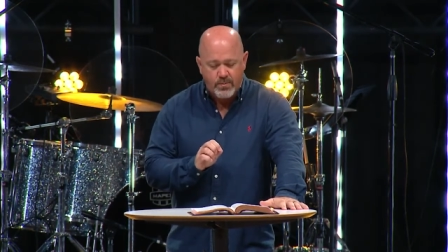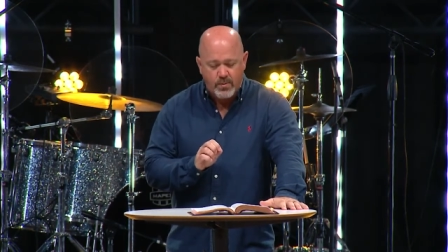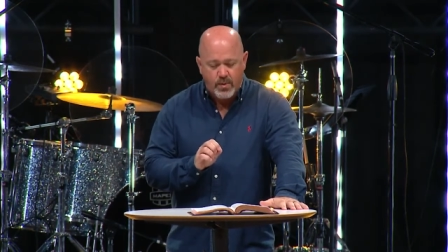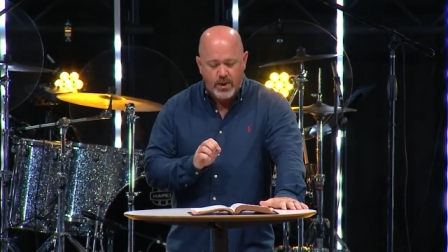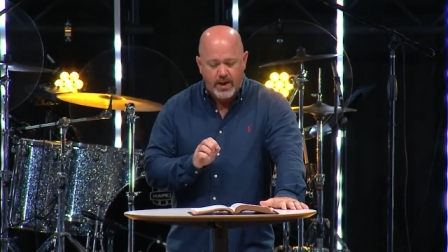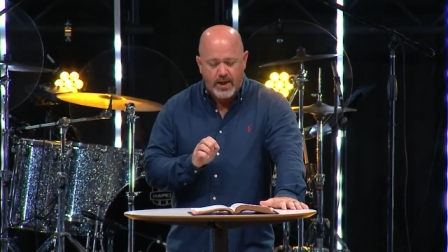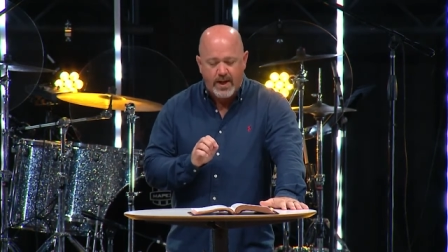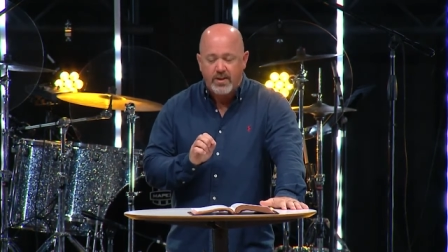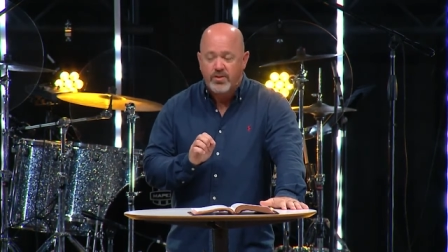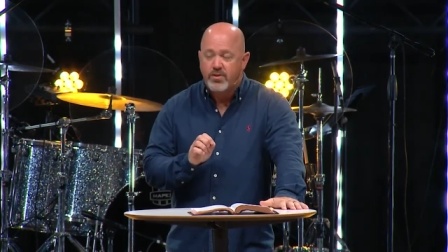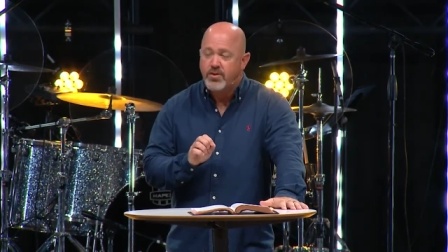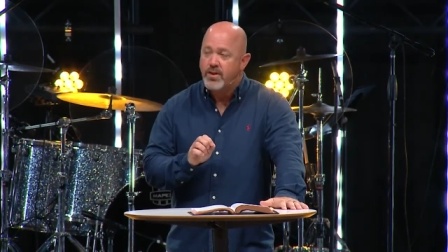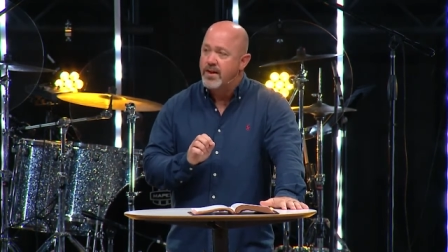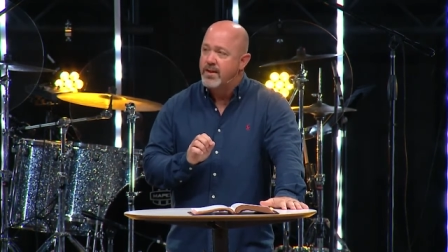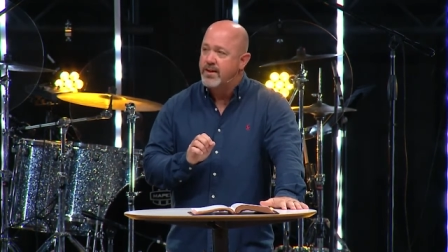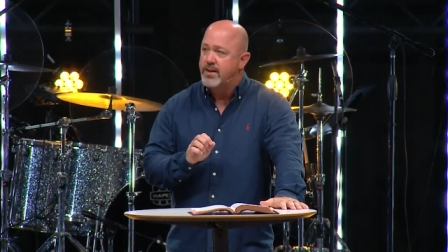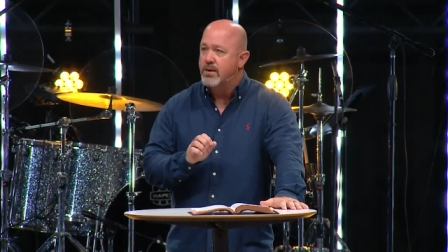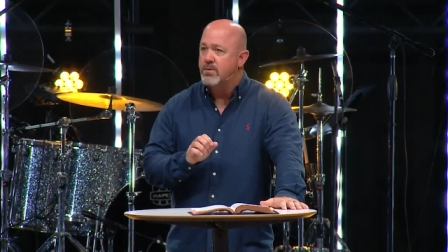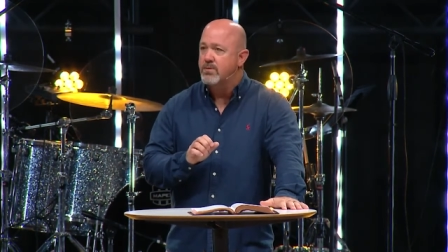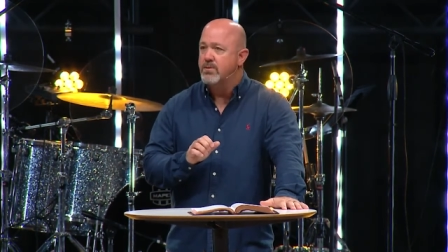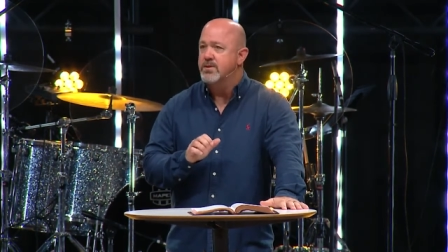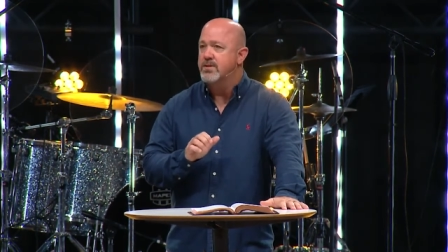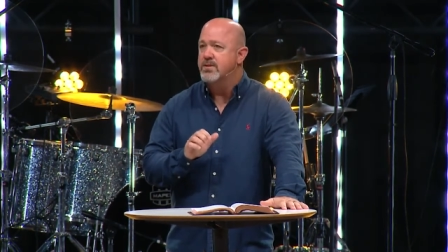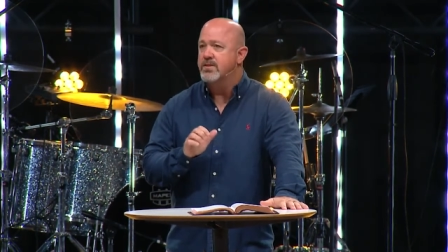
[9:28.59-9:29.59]
when I think
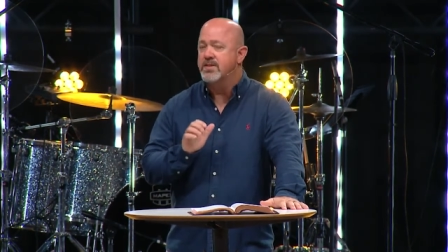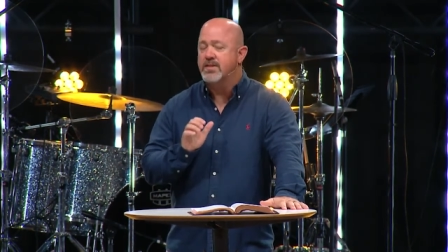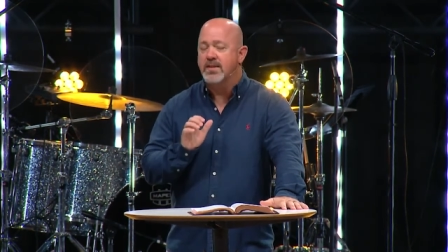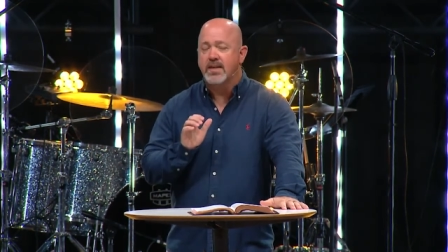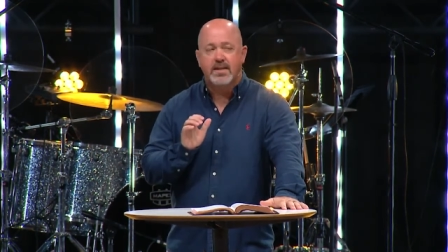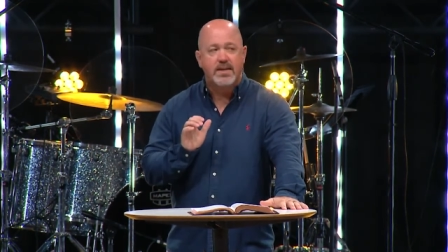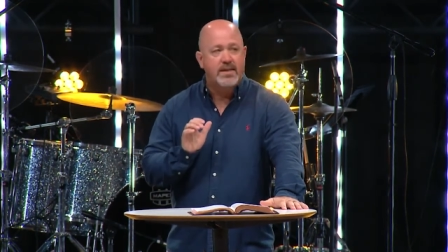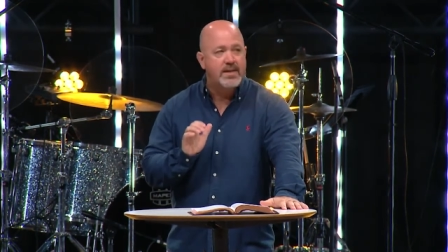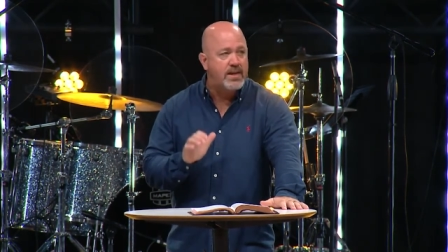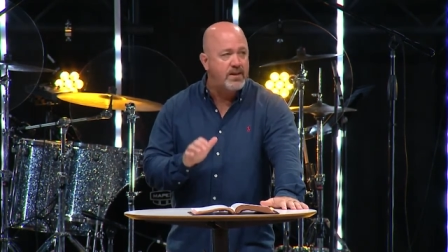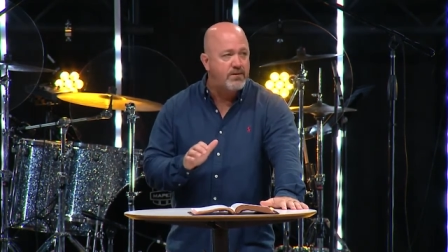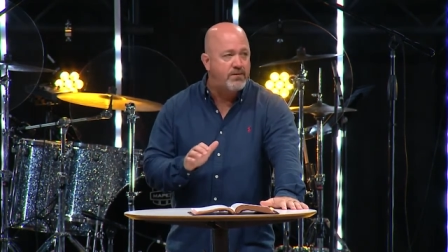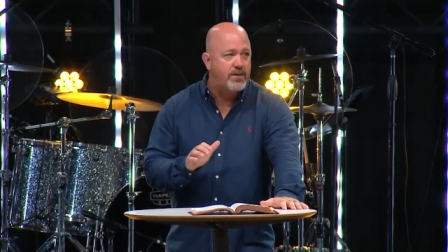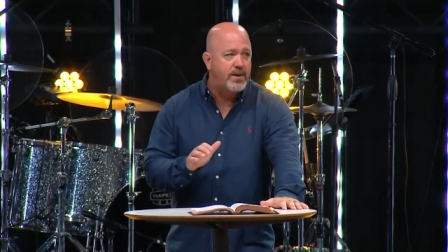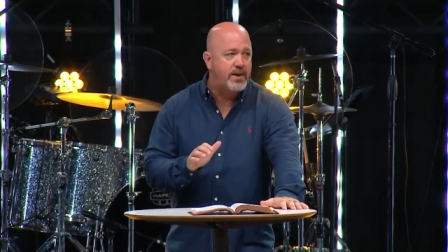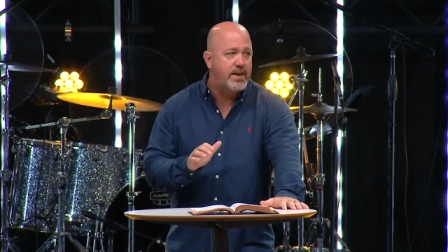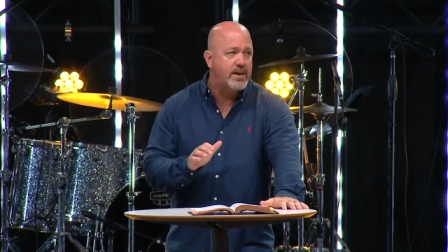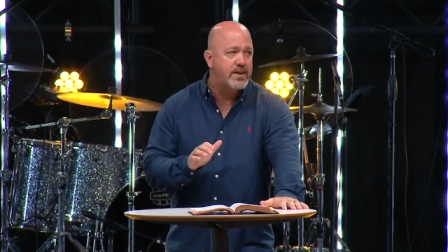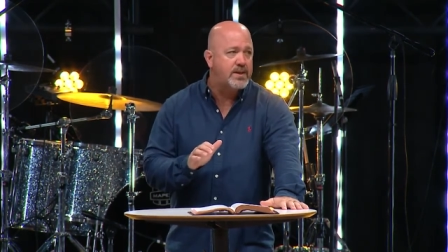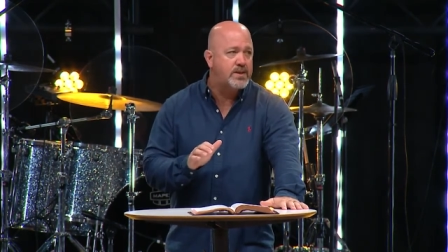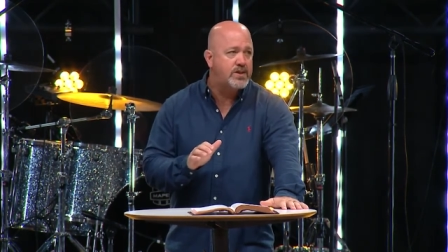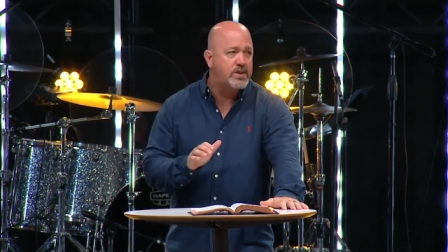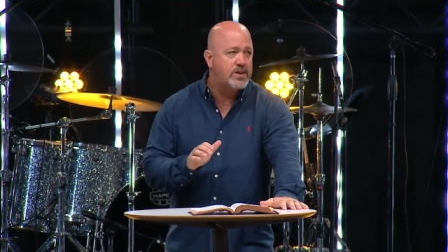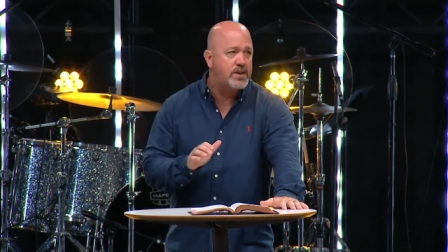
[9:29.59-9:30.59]
there was
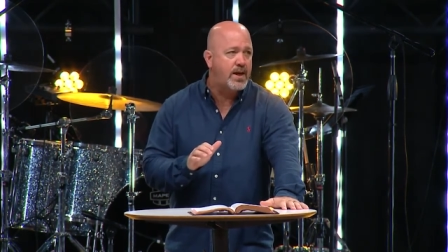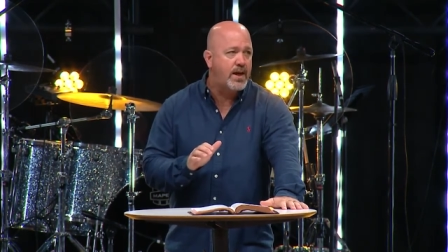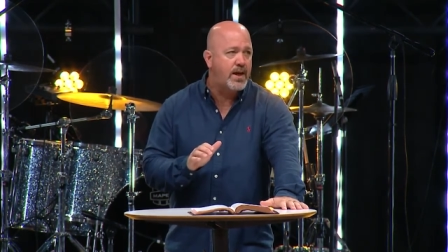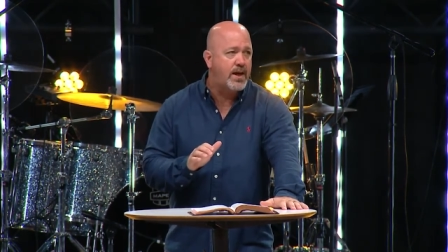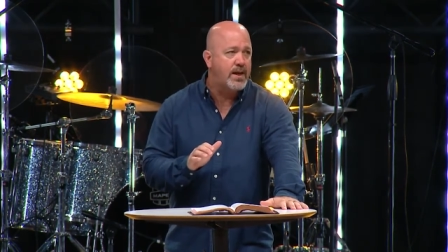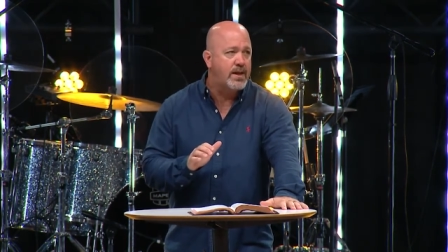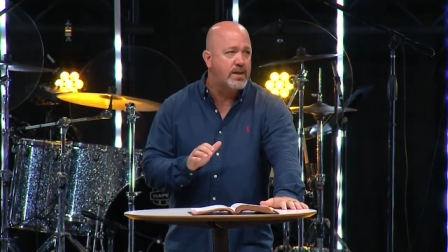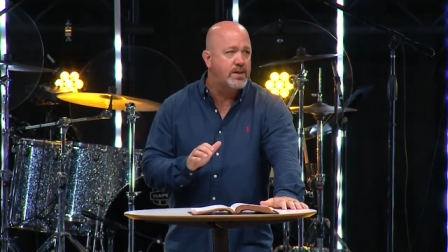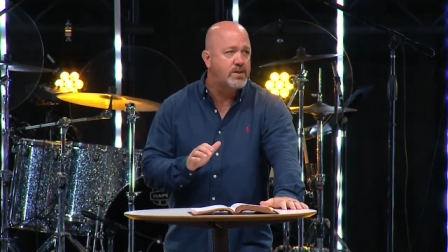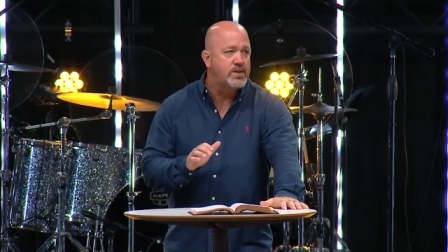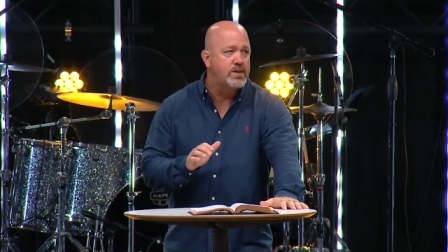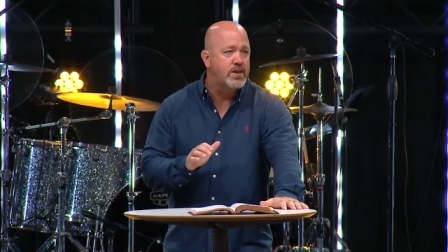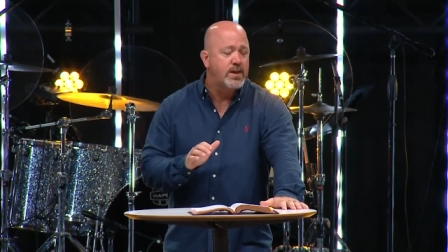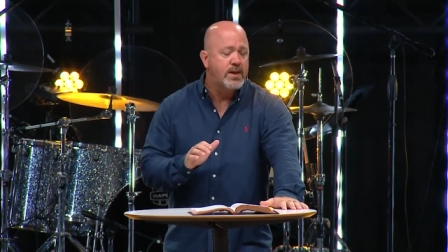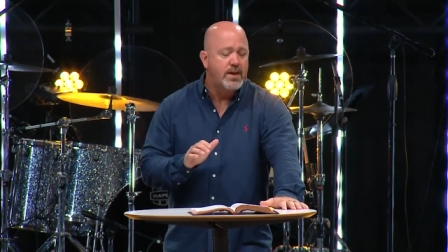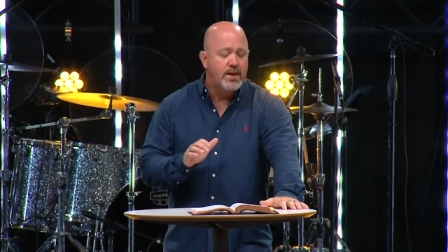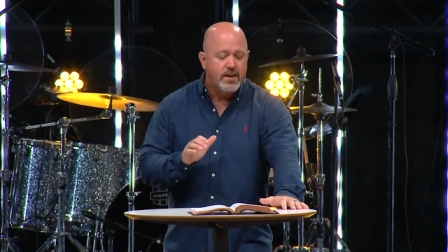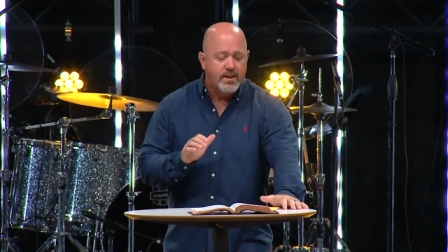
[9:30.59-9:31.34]
significant change